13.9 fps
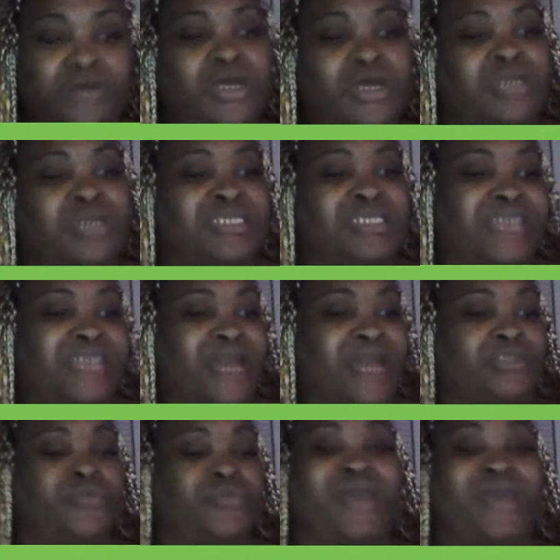decided to
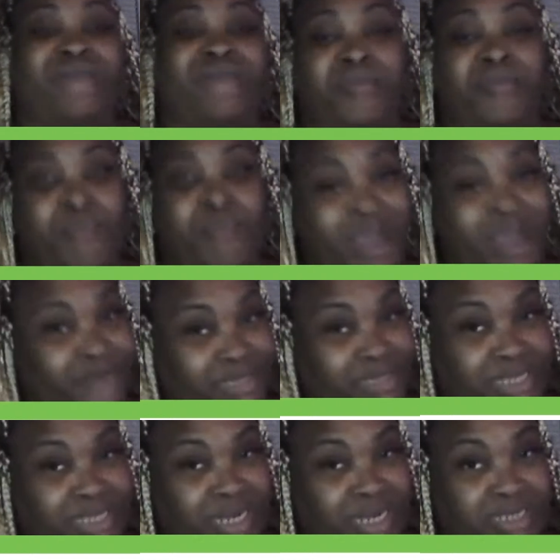have a private
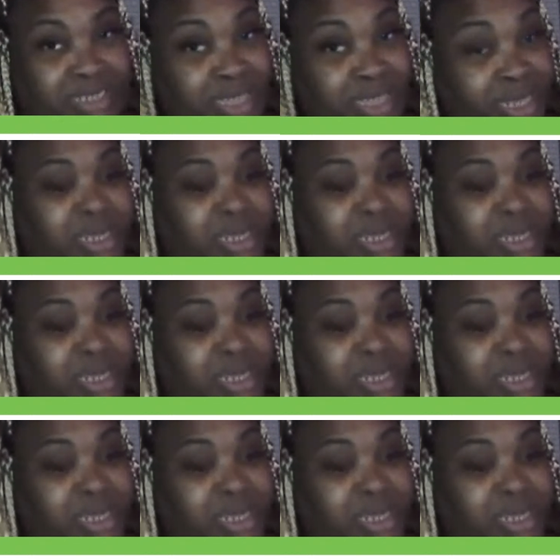tete-a-tete